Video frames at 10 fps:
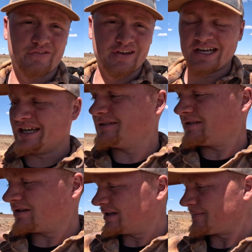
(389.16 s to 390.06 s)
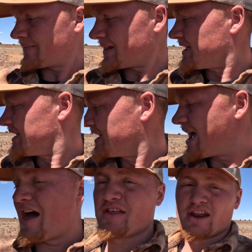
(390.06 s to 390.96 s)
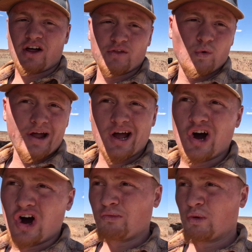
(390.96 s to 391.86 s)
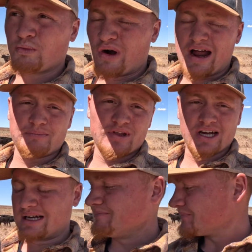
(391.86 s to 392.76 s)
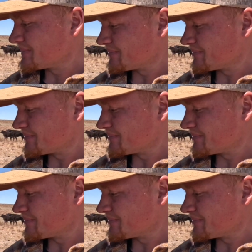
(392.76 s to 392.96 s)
of feed, and then on the way home we'll grab the